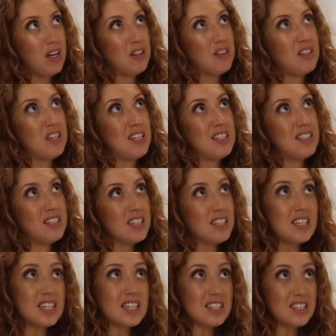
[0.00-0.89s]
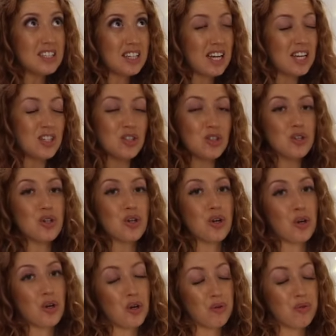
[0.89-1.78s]
They did extend the
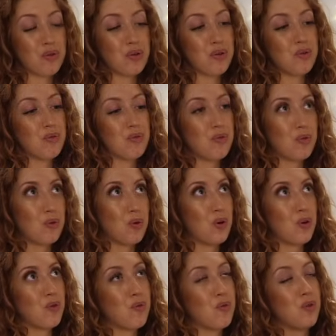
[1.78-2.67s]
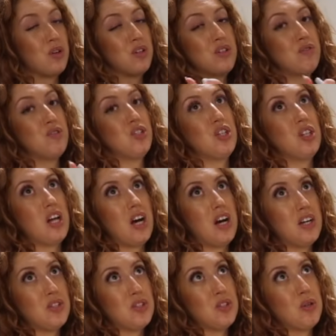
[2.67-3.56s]
curfew for 4th of
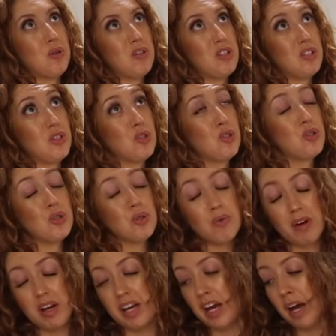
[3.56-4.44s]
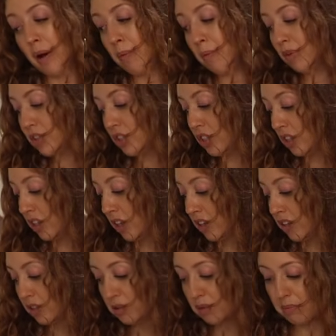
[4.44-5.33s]
July, so it is 2 a.m., which is
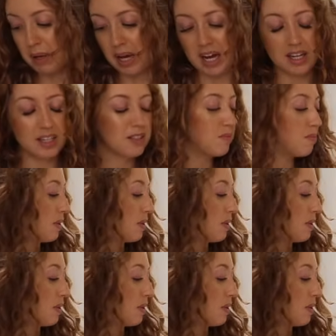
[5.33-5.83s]
not too bad,